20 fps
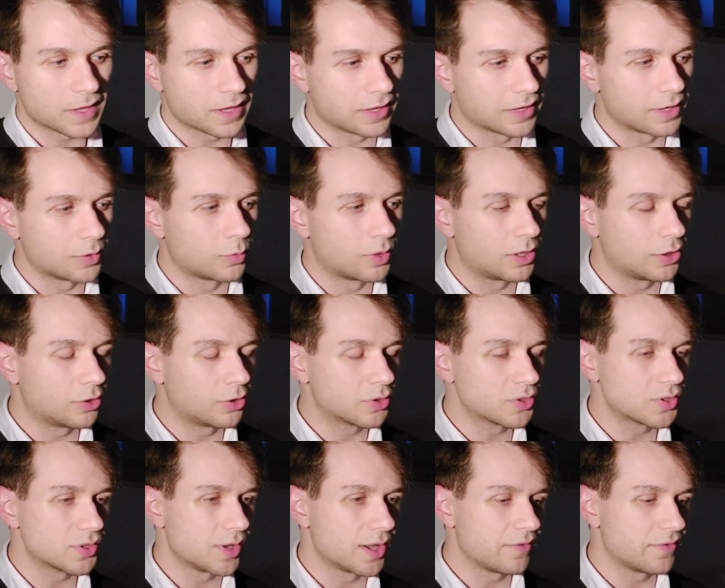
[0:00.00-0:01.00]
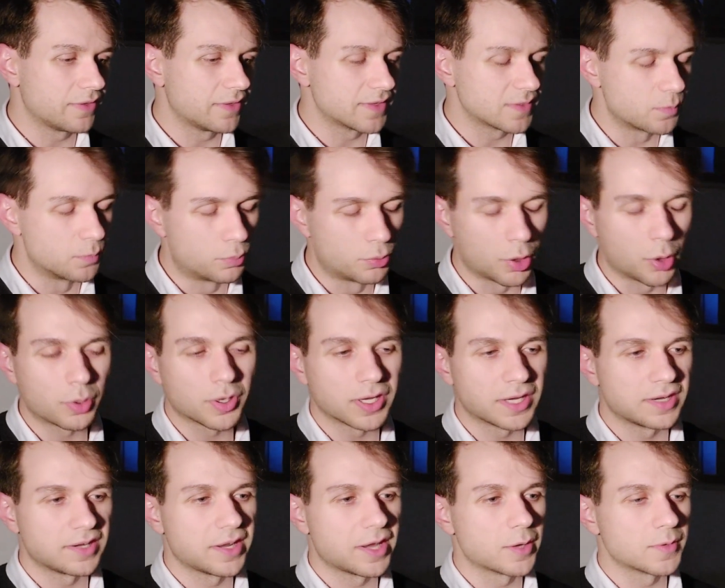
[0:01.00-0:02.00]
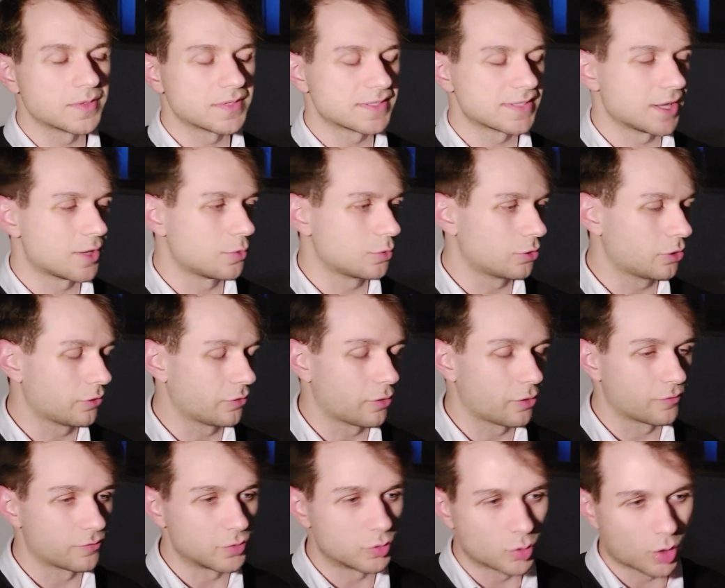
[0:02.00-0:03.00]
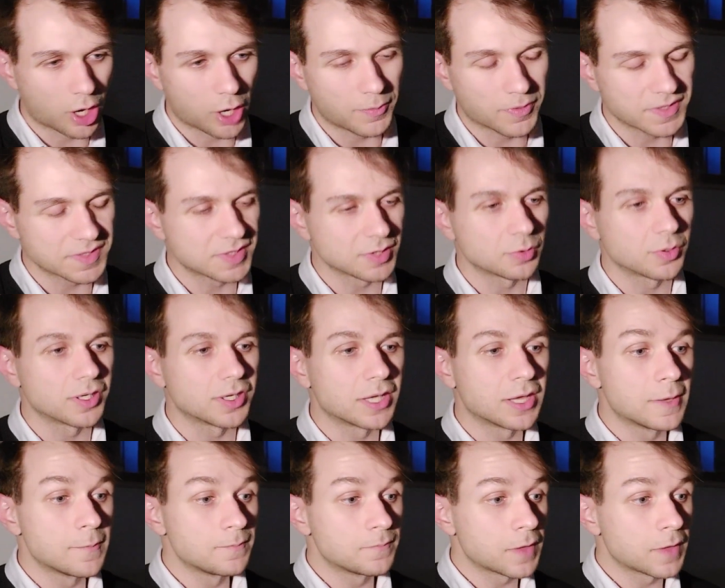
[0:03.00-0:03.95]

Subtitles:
while also having this broken down sound of drama to it.